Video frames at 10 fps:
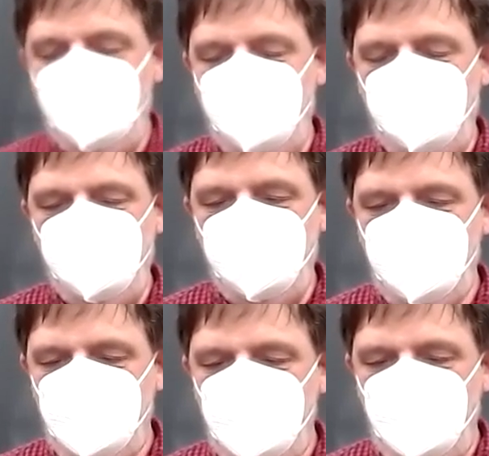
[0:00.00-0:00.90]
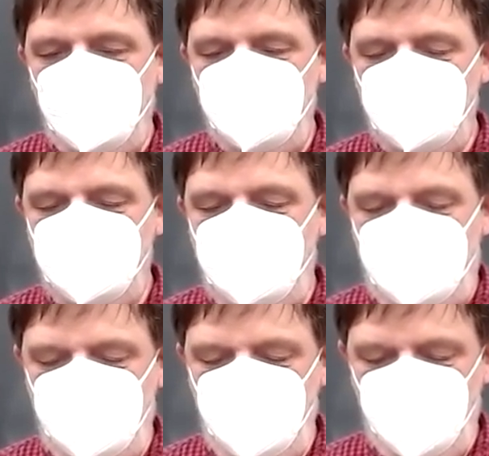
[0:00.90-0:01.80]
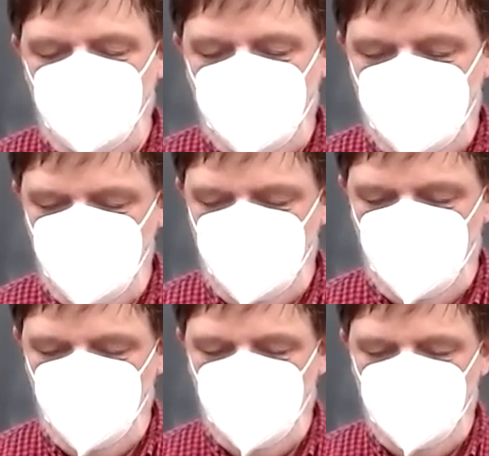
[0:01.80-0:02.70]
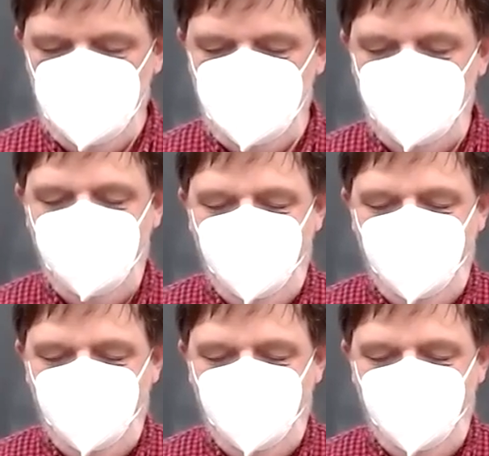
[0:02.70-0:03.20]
um, I'm just asking you to try do it once.